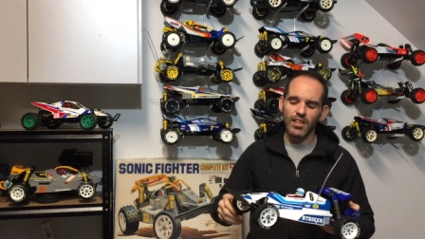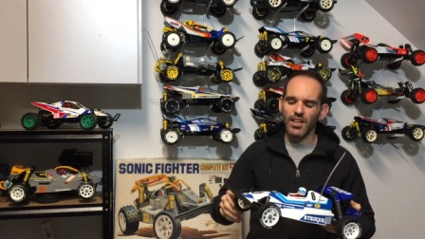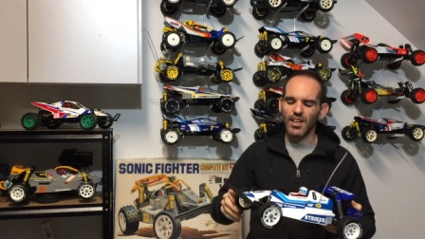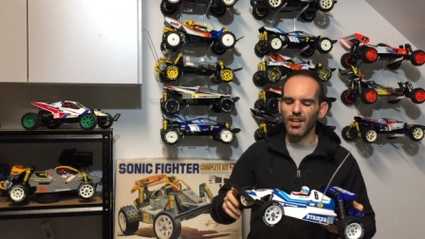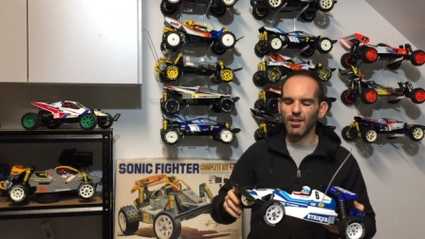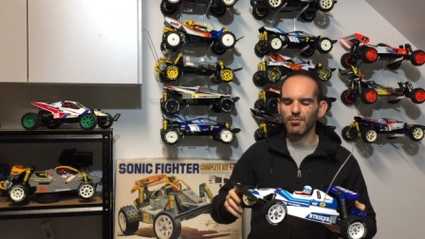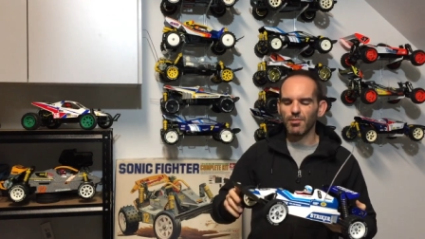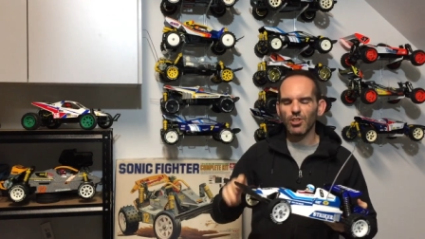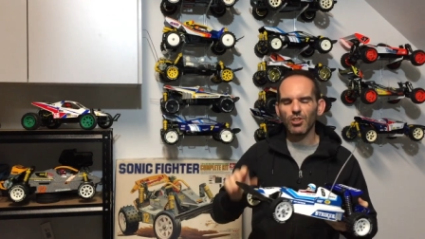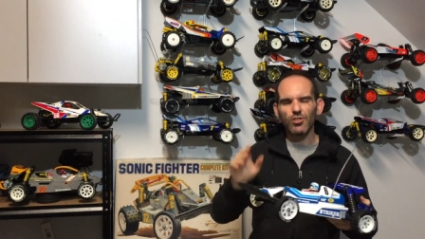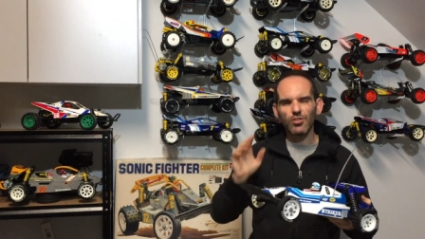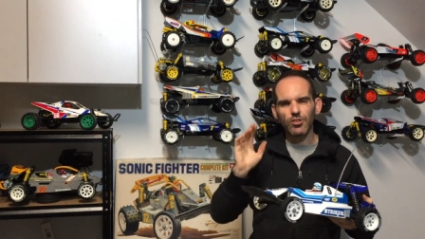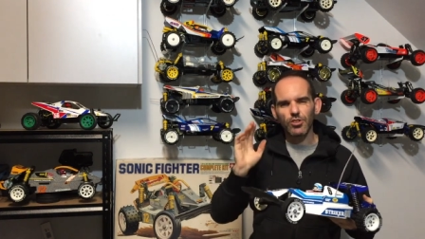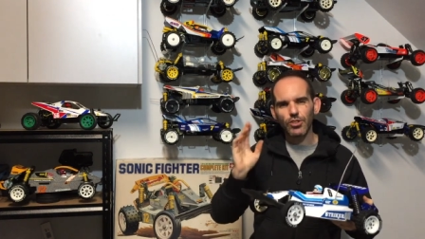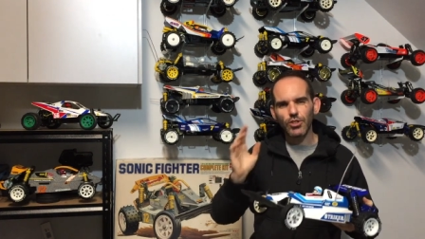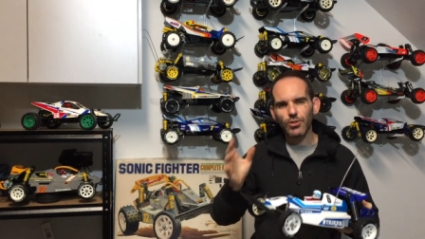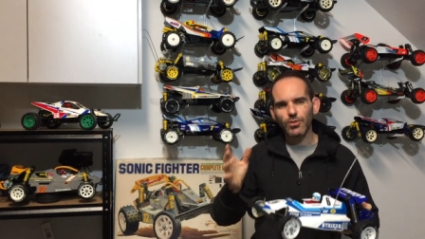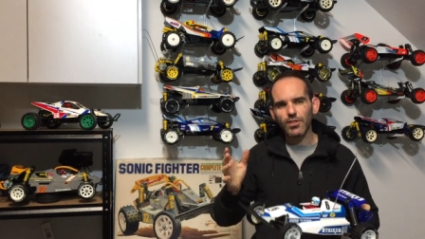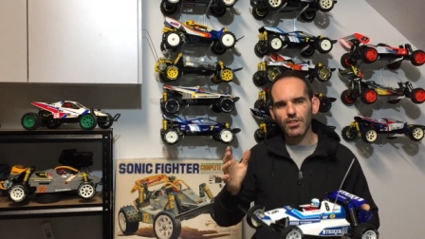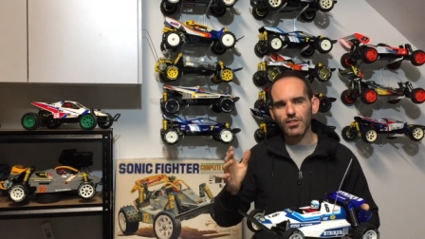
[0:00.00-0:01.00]
Um, they're not
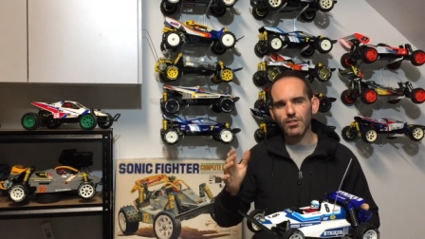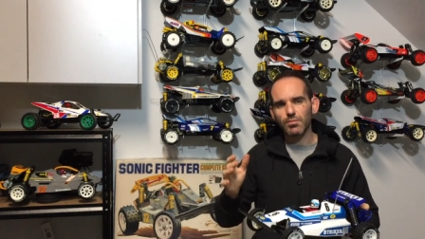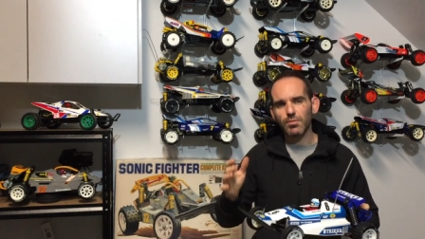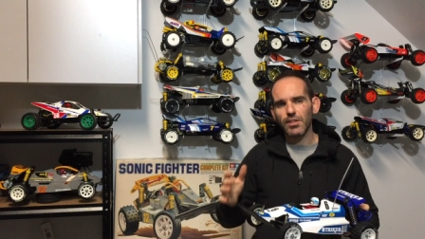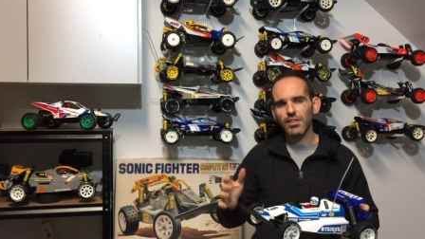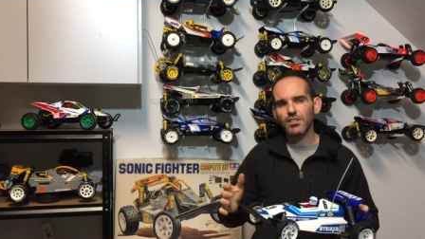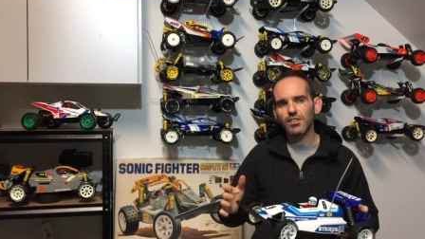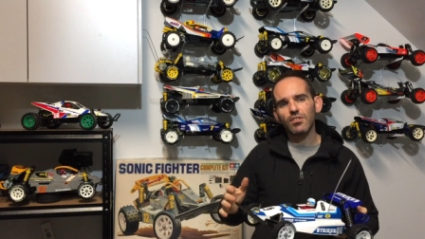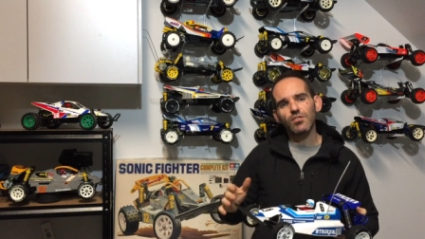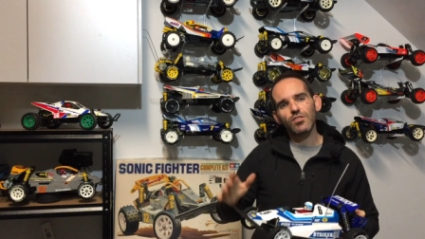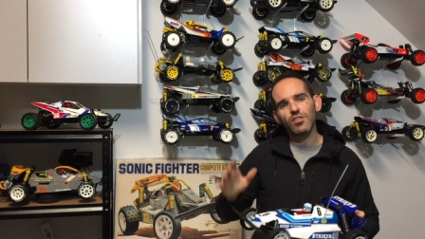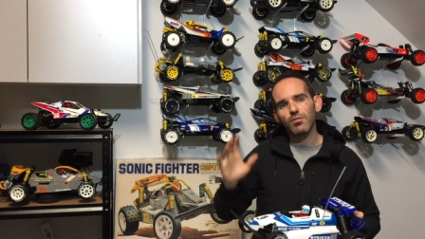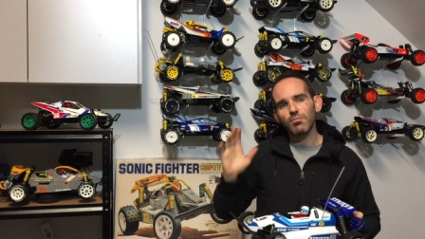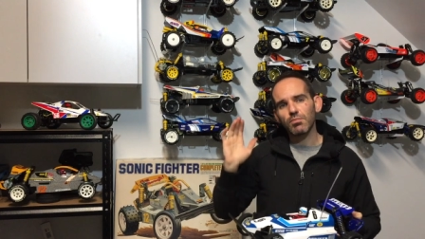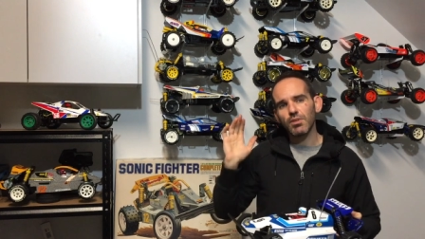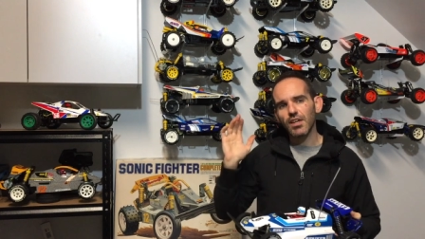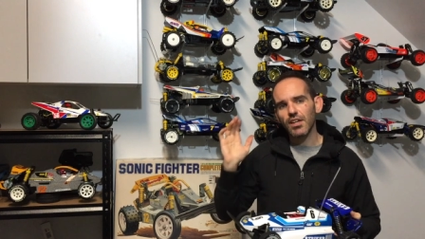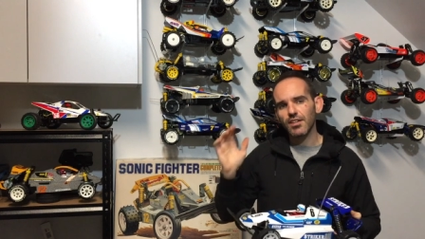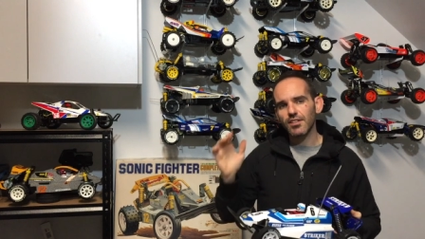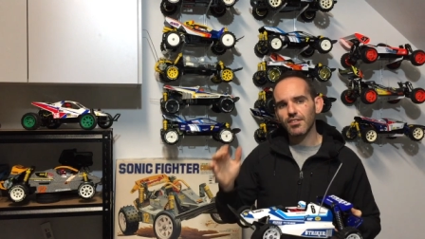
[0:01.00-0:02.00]
too expensive
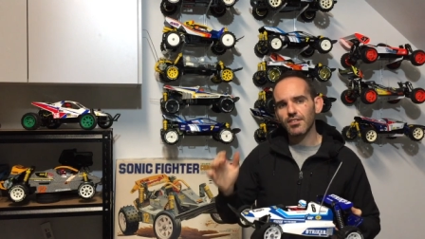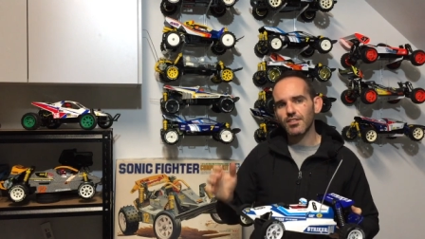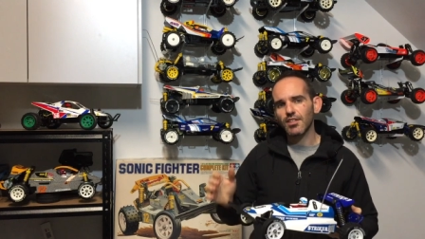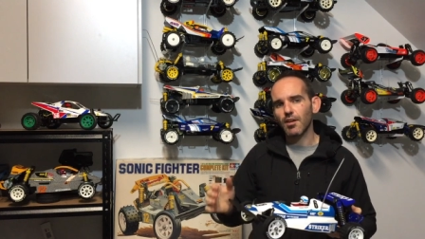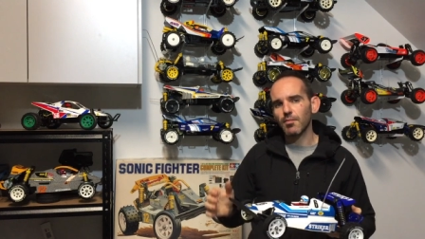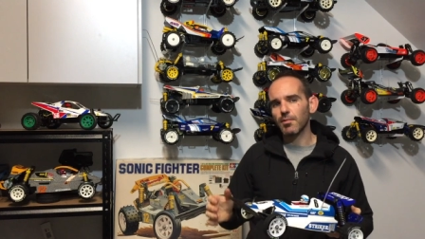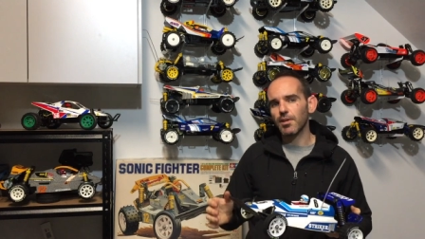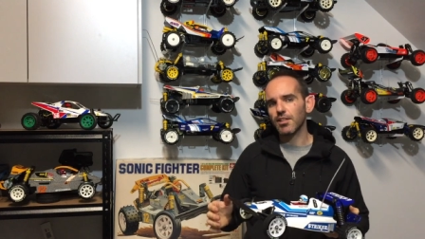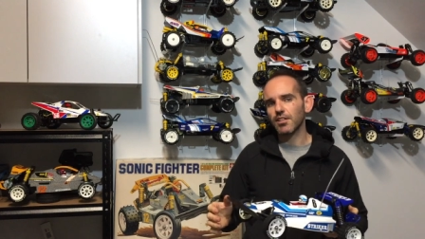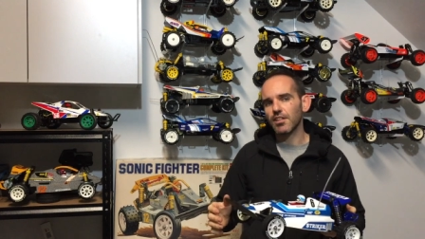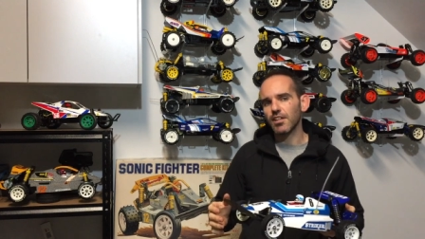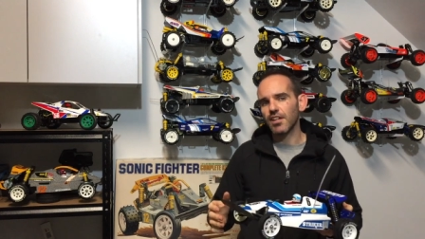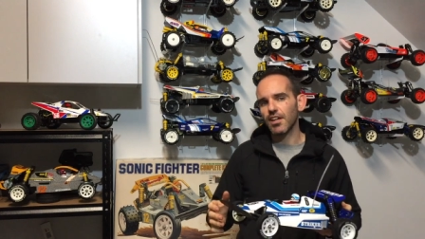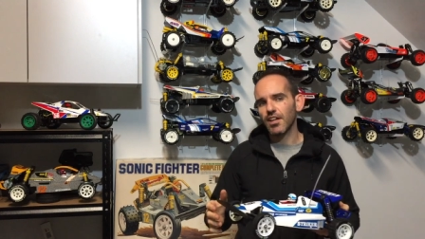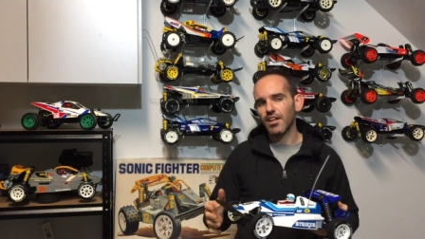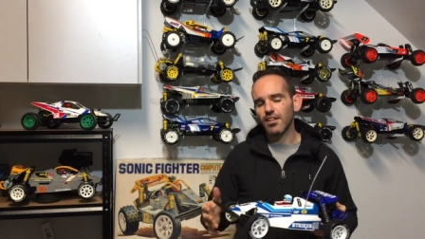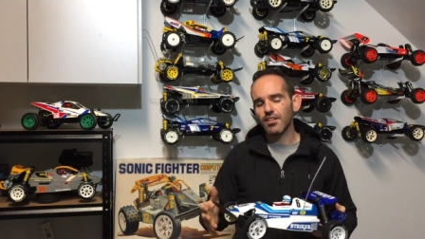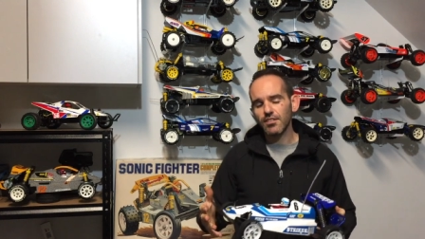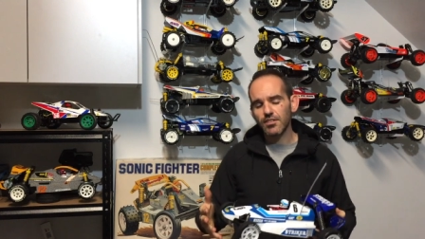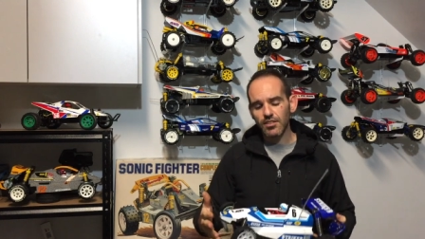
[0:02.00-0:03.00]
compared to some other
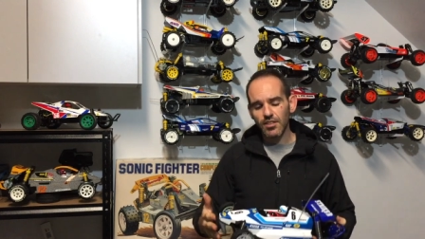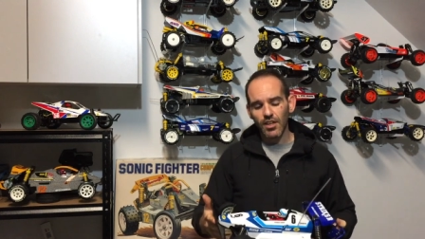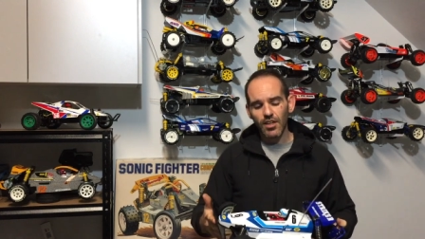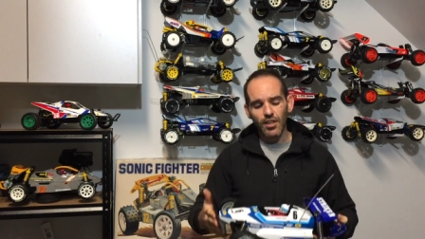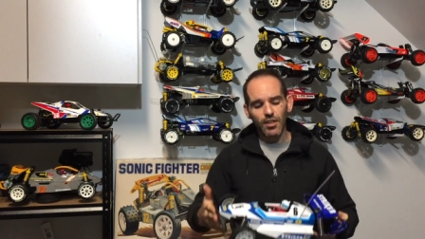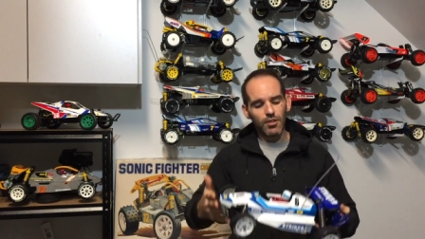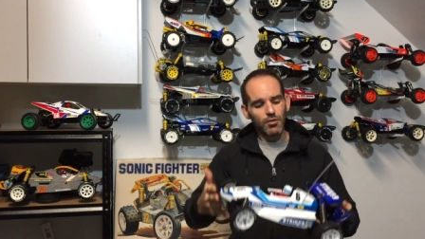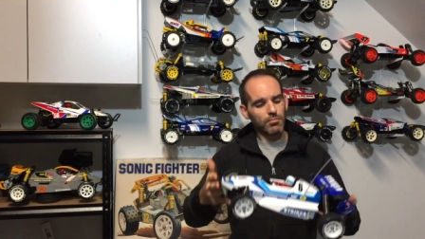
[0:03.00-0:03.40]
cars,